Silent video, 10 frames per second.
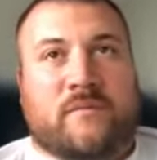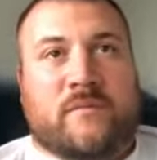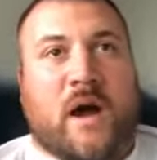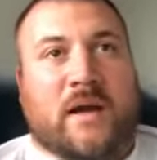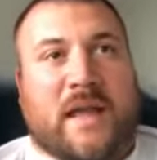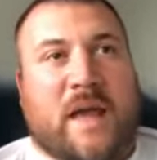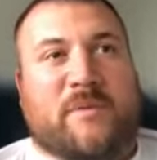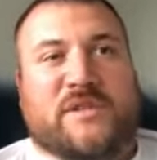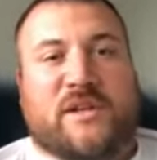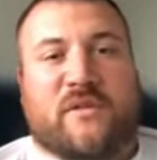
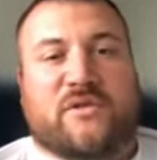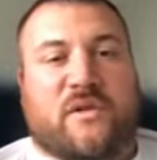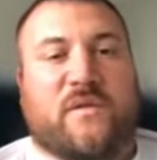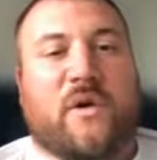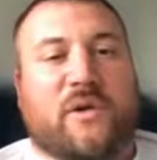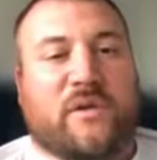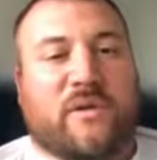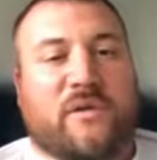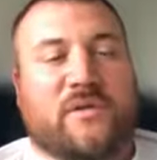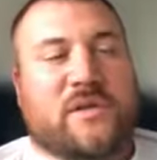on-campus interviews or phone
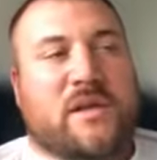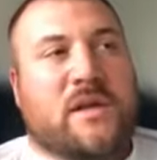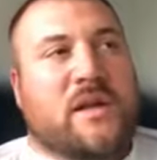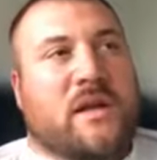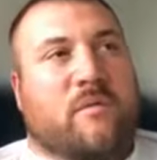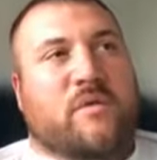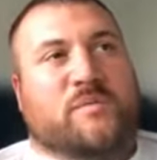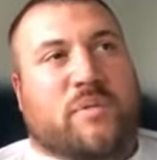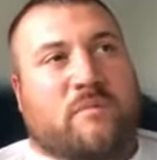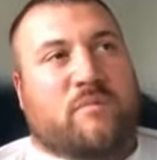interviews, was
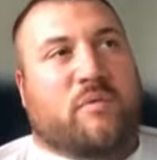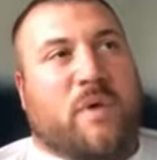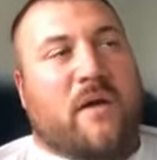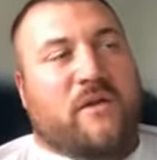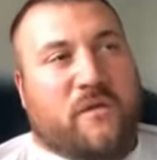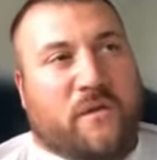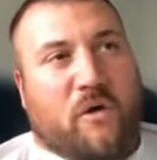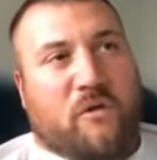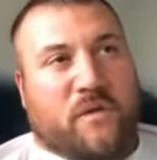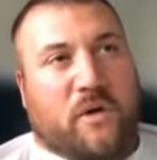probably
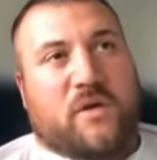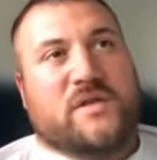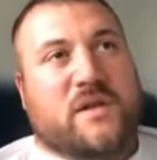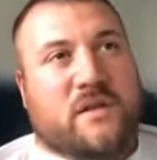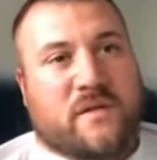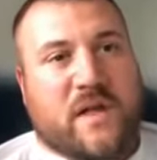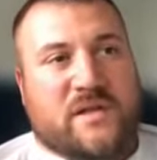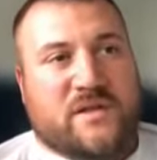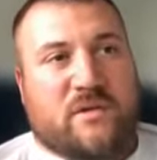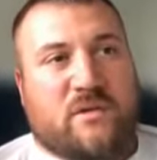phone first, then
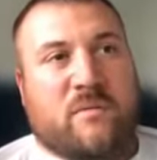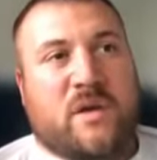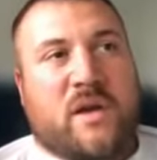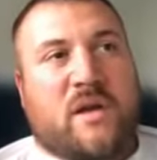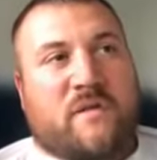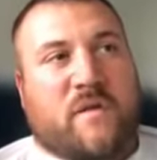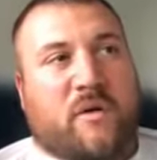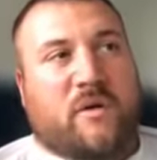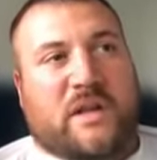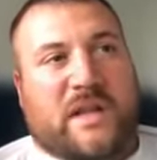Zoom.
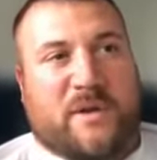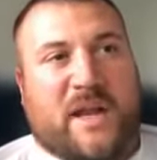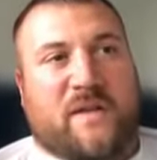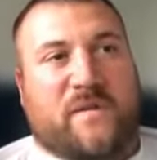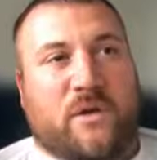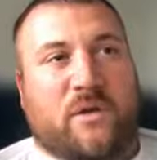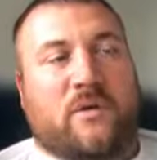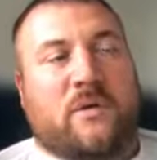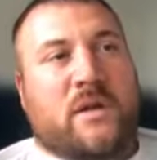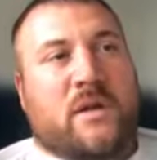Phone will eliminate a few,
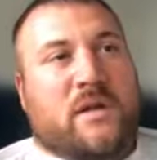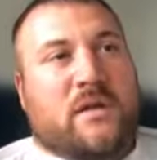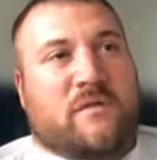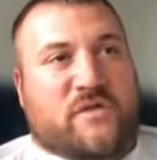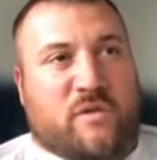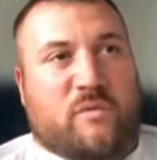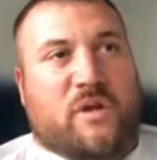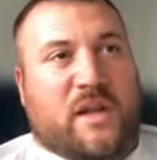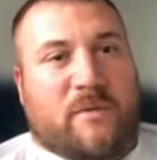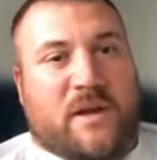Zoom will
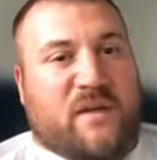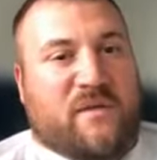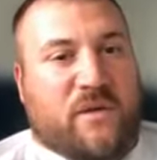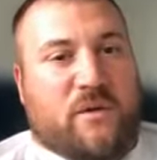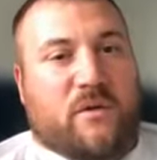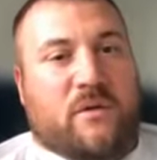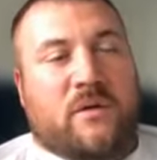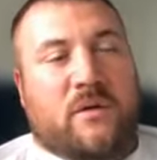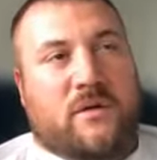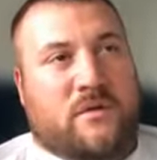eliminate a few,
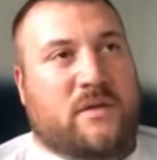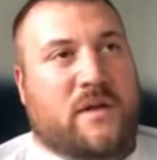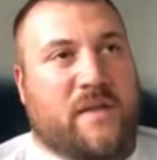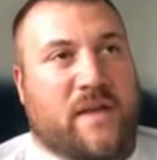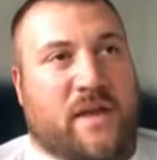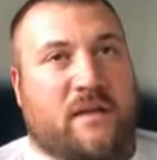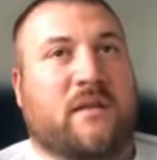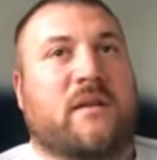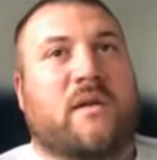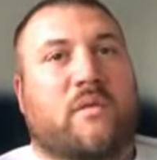and then
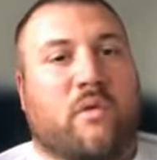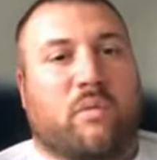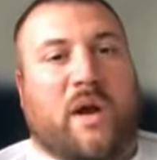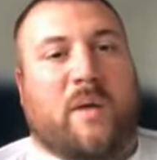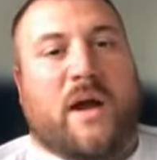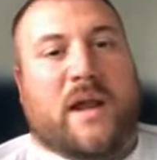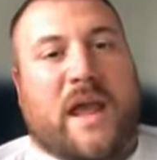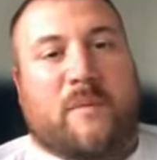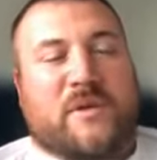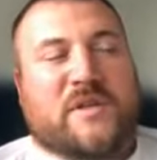we'll bring them on
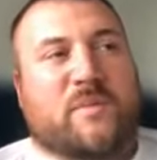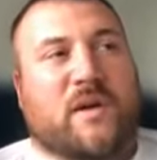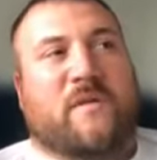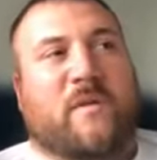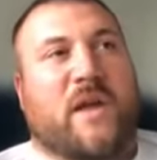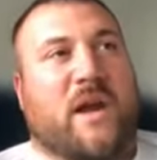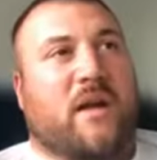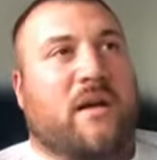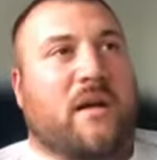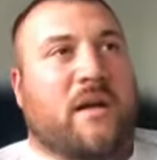campus. But from there,